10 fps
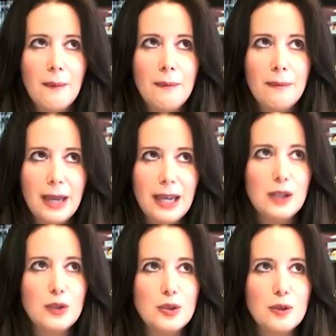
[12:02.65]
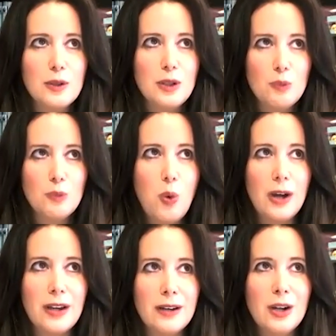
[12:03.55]
makes
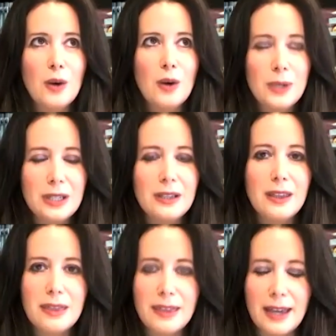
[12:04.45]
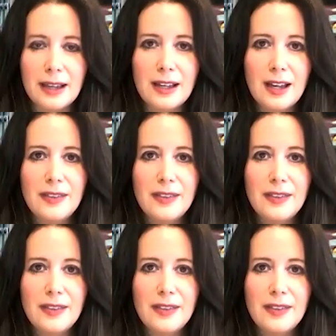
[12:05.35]
one really think